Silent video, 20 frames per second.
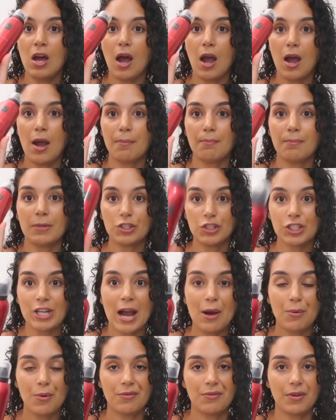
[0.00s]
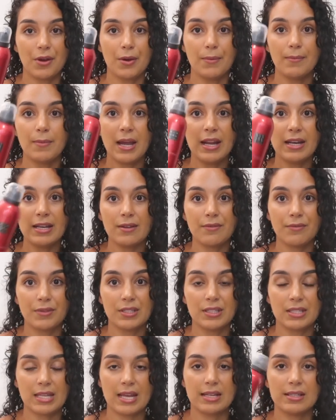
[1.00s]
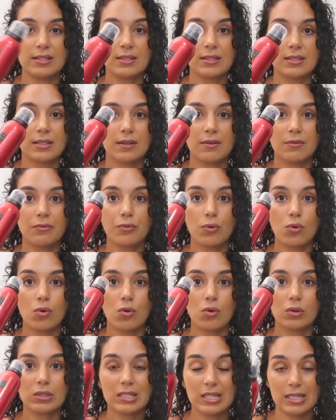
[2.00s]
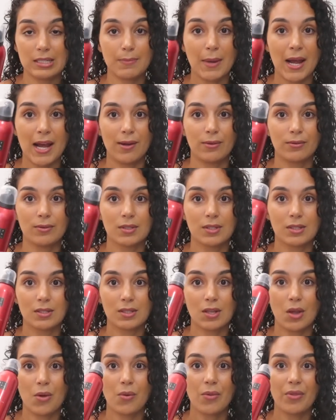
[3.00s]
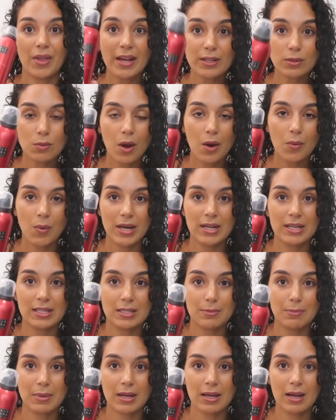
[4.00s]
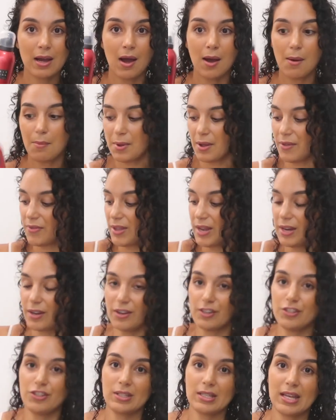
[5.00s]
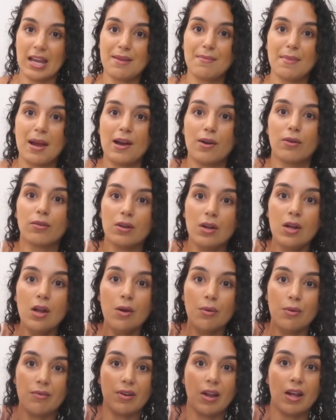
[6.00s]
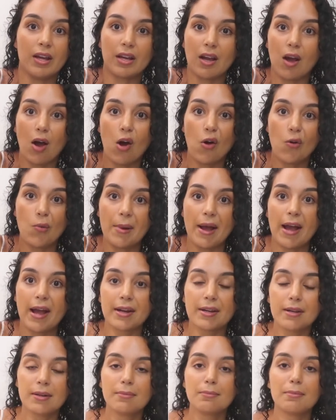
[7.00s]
um, shower foam, any of the scents, for six pounds. So that's what I went in to pick up and then I just came out with like a whole bag.